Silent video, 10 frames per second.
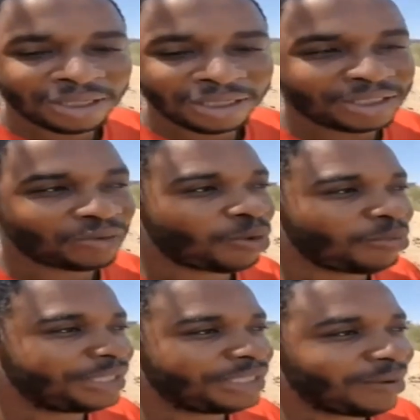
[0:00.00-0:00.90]
And to
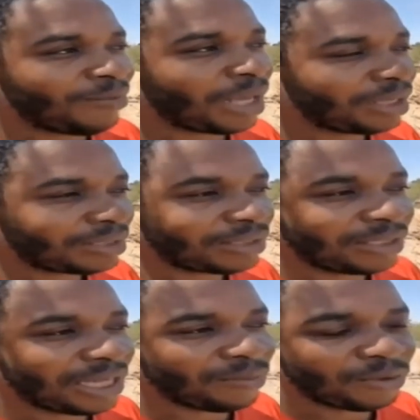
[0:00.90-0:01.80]
commercial,
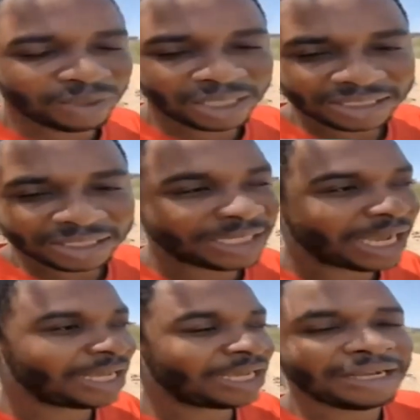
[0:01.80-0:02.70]
CCA, no, because it's a
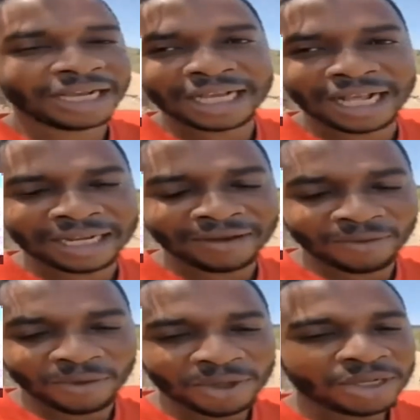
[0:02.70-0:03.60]
Ghana
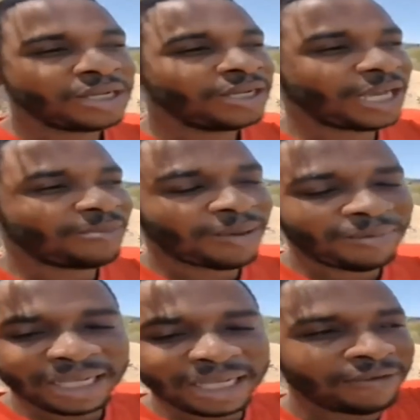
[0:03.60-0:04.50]
for
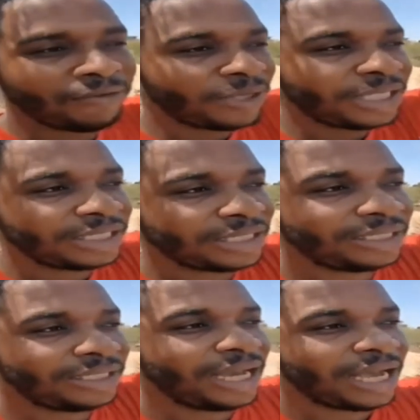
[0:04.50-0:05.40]
Ebabe MB,
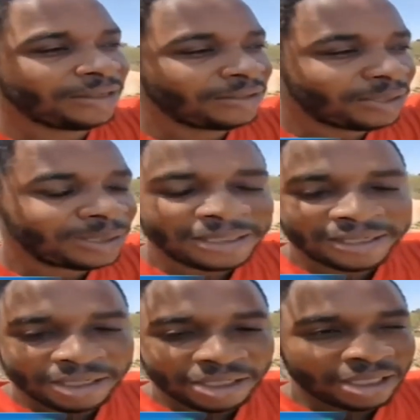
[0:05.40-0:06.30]

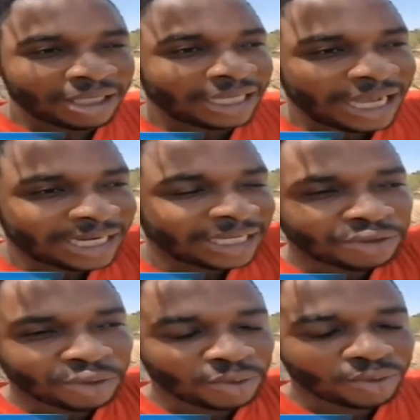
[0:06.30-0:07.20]
DCCA. Ghana,
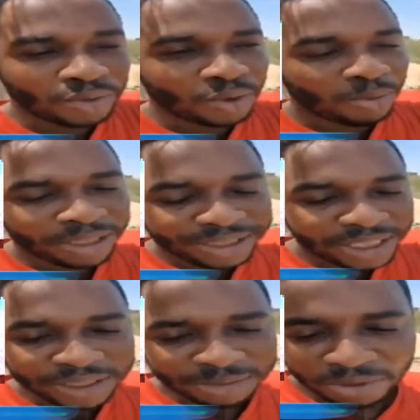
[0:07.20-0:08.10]
so commercial,
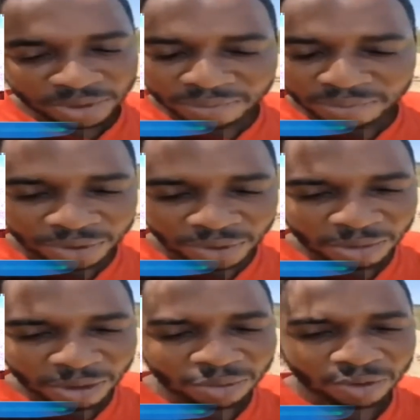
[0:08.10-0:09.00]
and to mean,
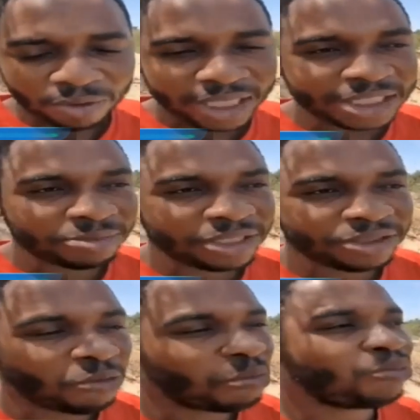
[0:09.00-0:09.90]
on the block of
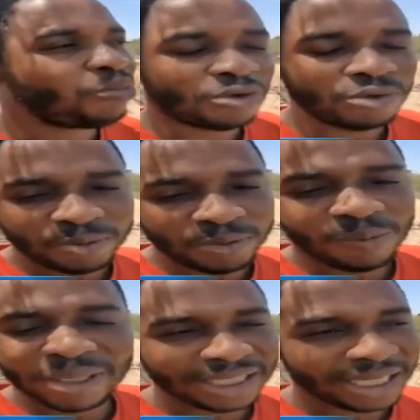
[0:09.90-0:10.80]
airspace, on the block of the Omba